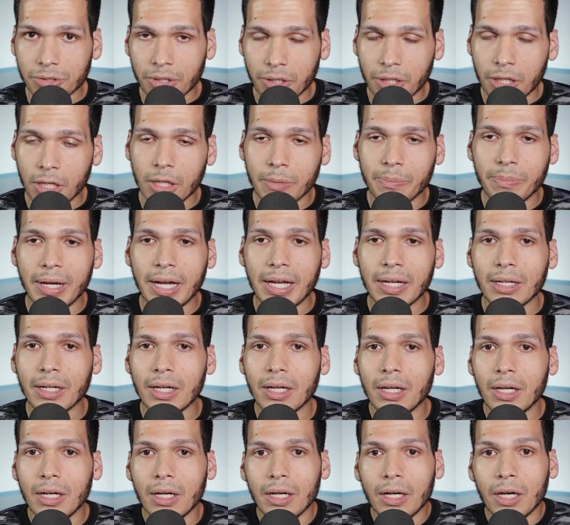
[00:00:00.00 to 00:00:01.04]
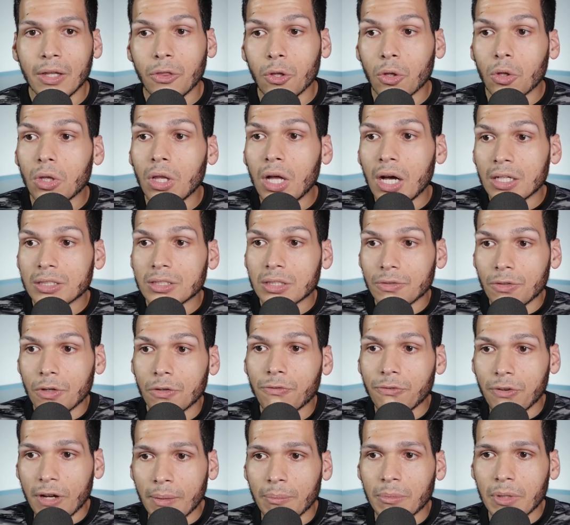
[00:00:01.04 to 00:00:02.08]
It could have been the loss of a
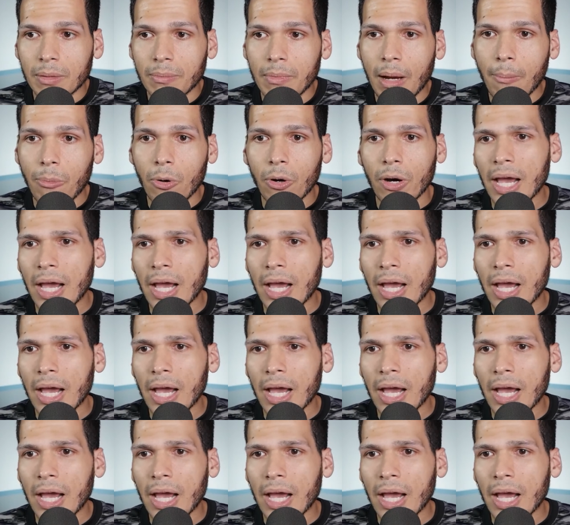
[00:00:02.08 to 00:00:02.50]
family member.